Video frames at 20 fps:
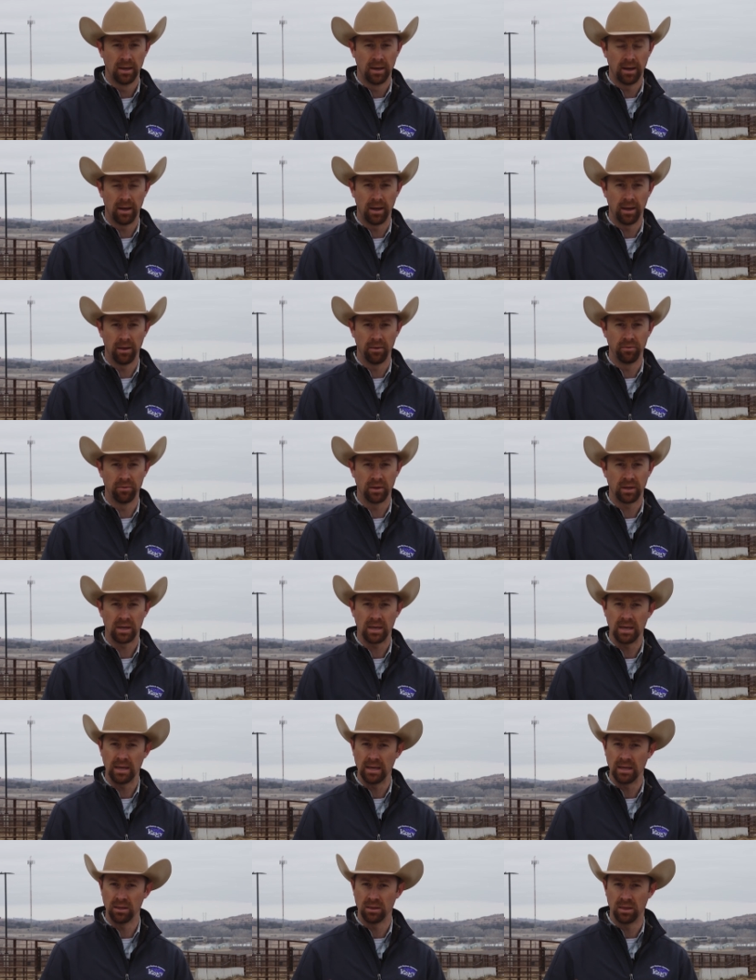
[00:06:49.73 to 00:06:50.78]
Uh, the
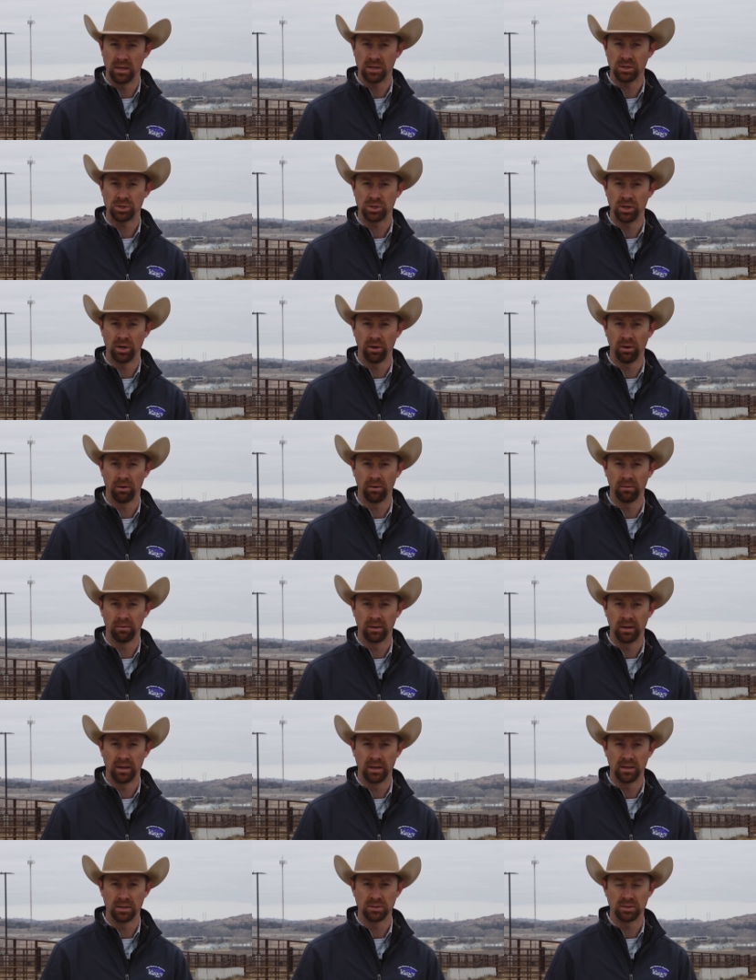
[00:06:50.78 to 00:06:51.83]
key this year
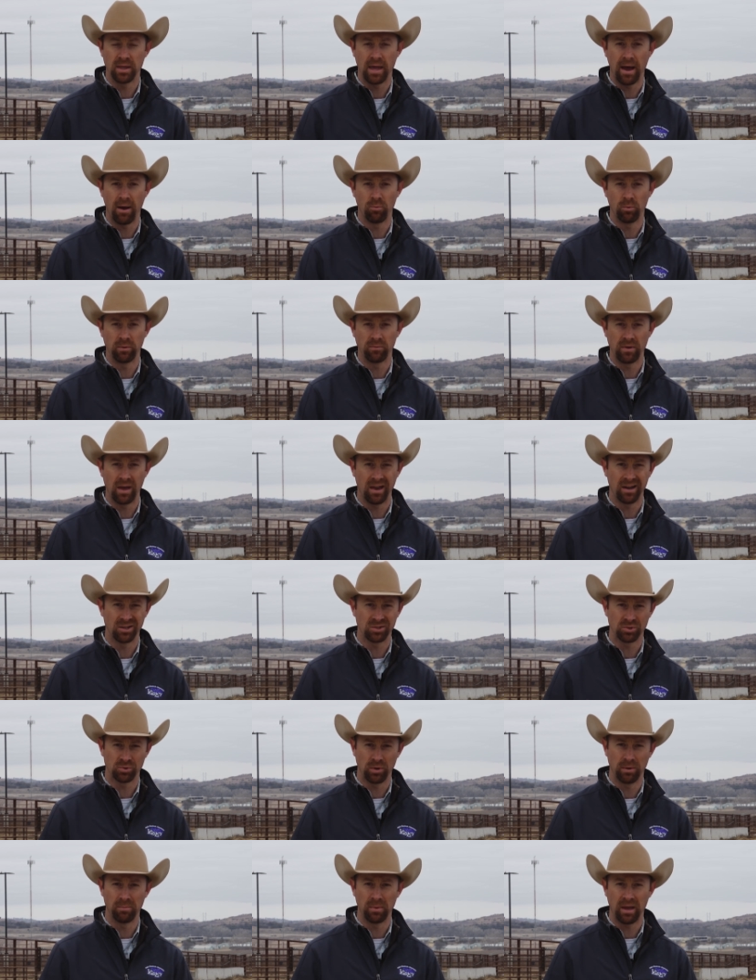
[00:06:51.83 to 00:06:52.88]
is that we've got
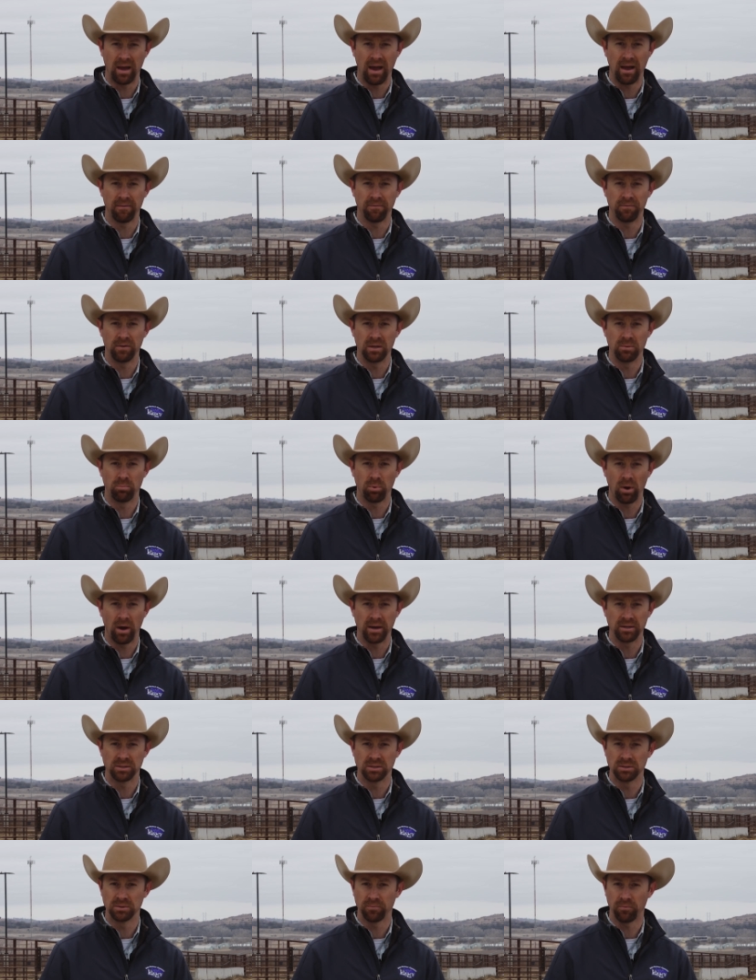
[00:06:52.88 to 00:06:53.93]
extremely high feed
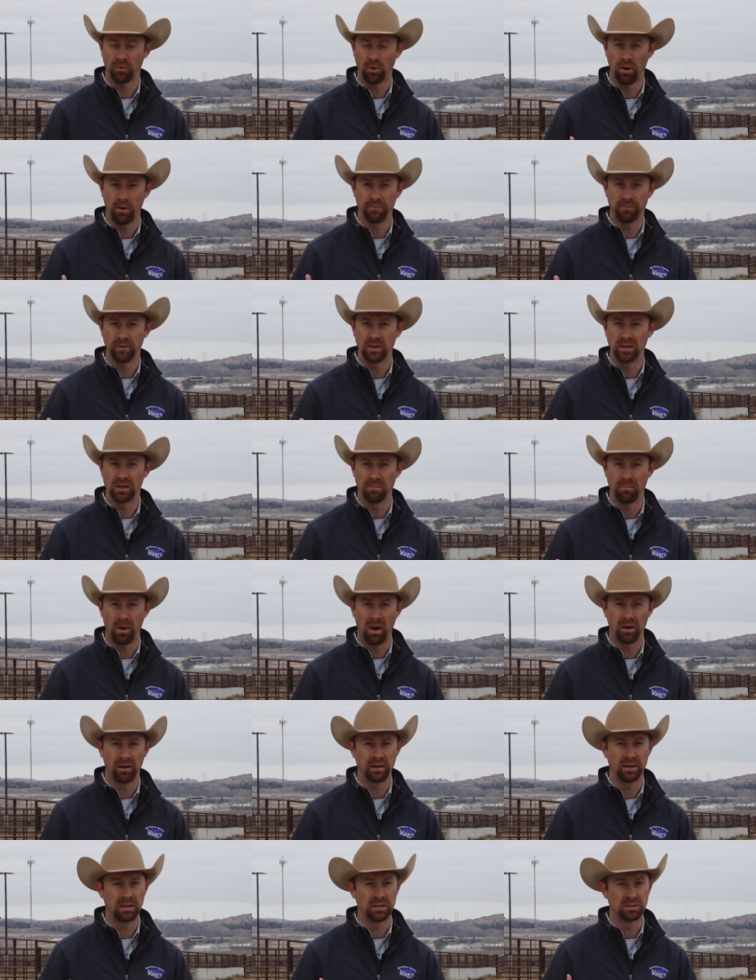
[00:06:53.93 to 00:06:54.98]
prices for all feed
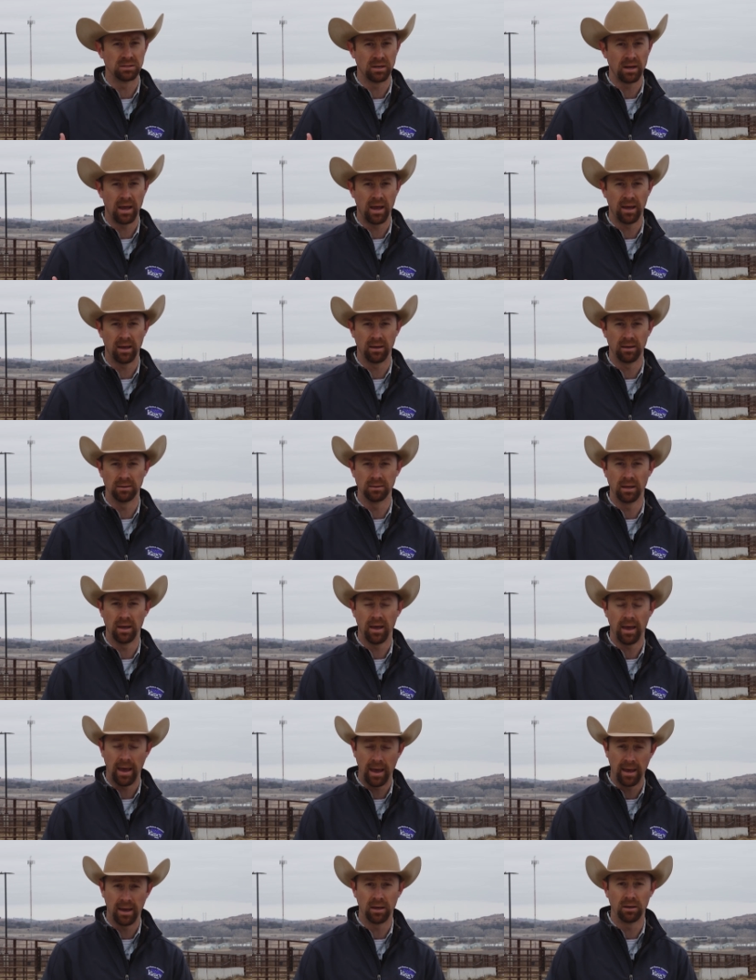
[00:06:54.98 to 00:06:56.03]
commodities and hay,
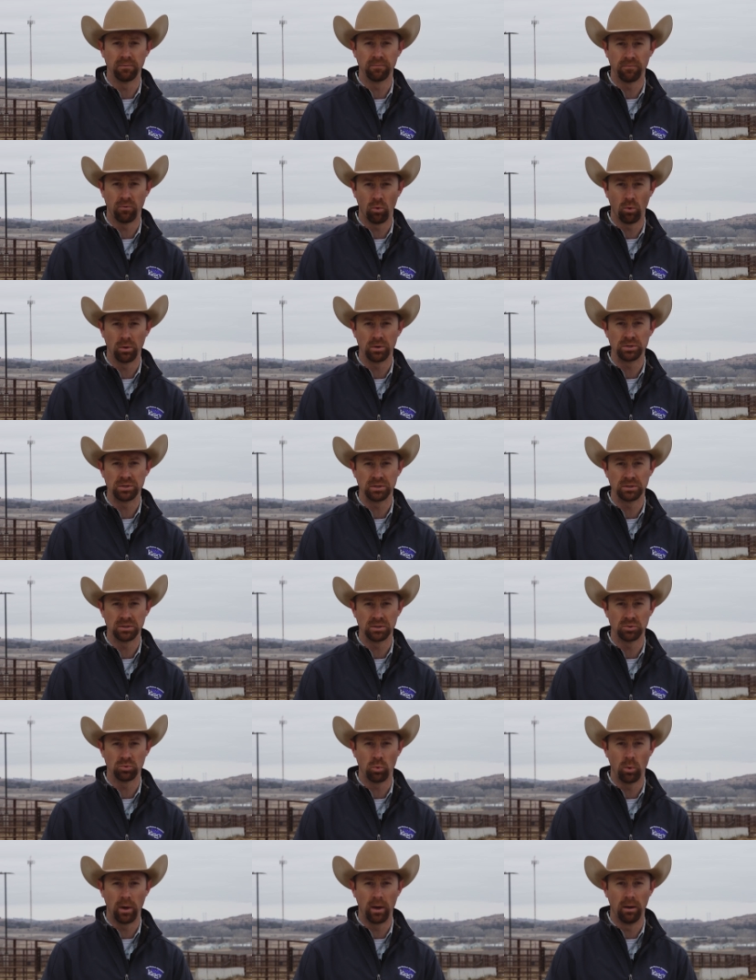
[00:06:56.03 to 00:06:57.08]
hay and forages
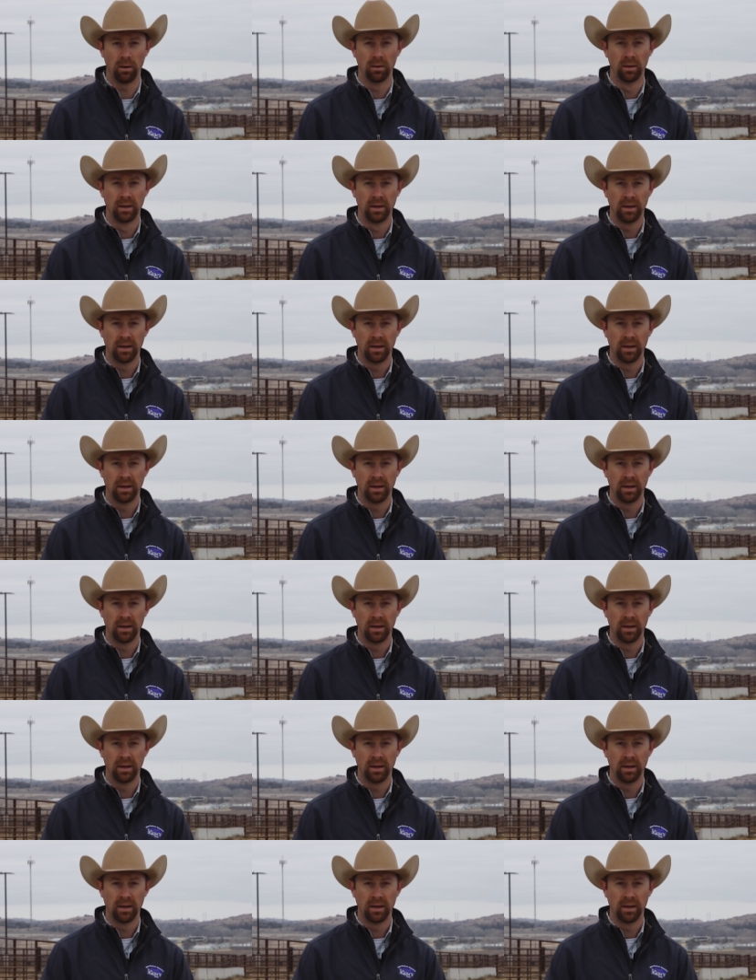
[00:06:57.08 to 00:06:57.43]
as well.